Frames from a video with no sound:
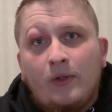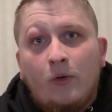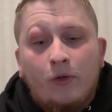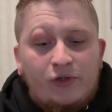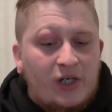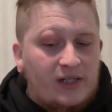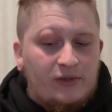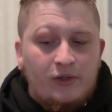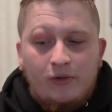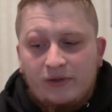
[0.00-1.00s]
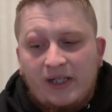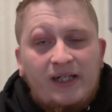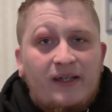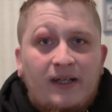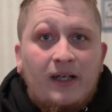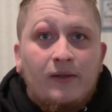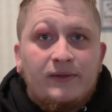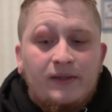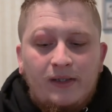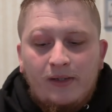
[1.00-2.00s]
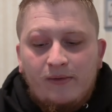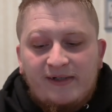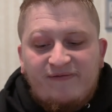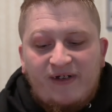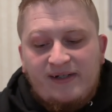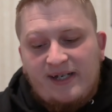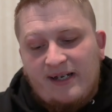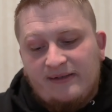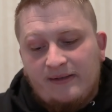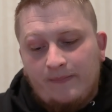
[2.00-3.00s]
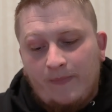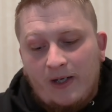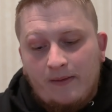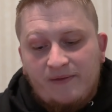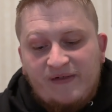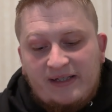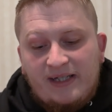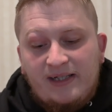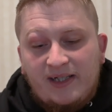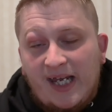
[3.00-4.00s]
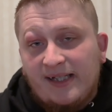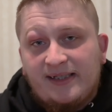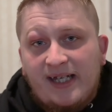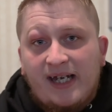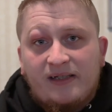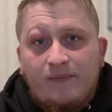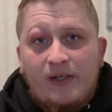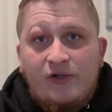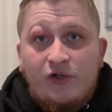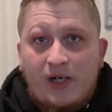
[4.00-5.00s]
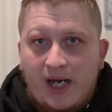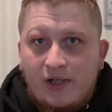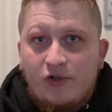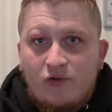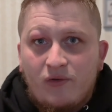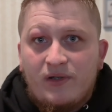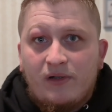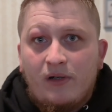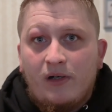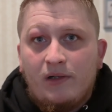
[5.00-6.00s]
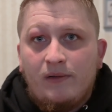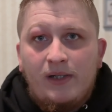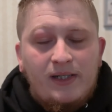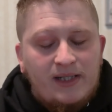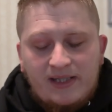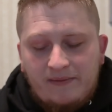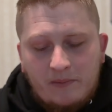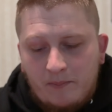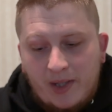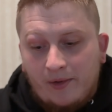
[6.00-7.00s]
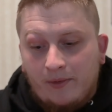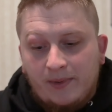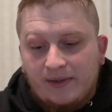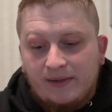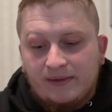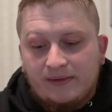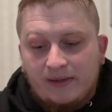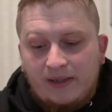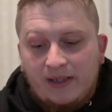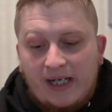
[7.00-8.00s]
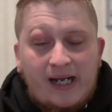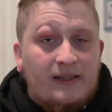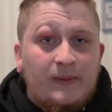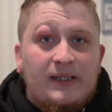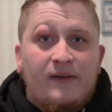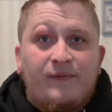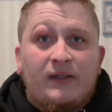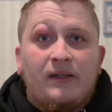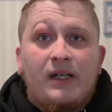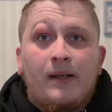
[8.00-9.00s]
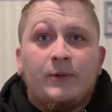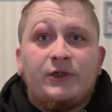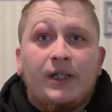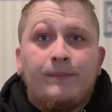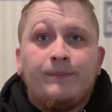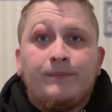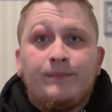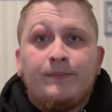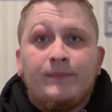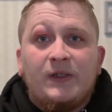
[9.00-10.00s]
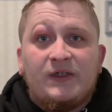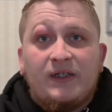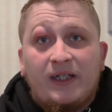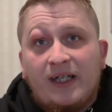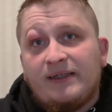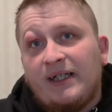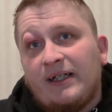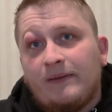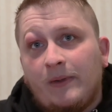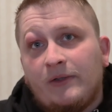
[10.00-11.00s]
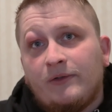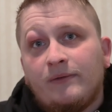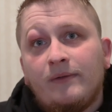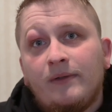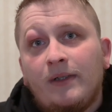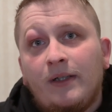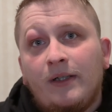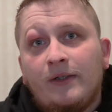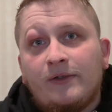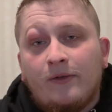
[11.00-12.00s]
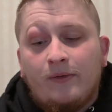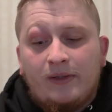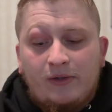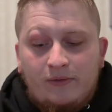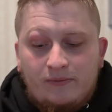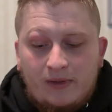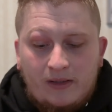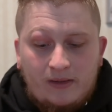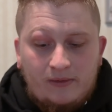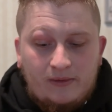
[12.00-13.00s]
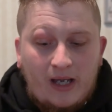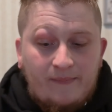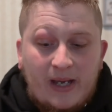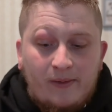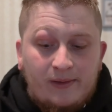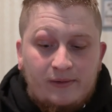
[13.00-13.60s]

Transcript: Or change, to anything else, which is fantastic. The fact that he negates the activation and destroys the card is even better because he can activate that effect in damage step. Since it negates the activation. So I've outed,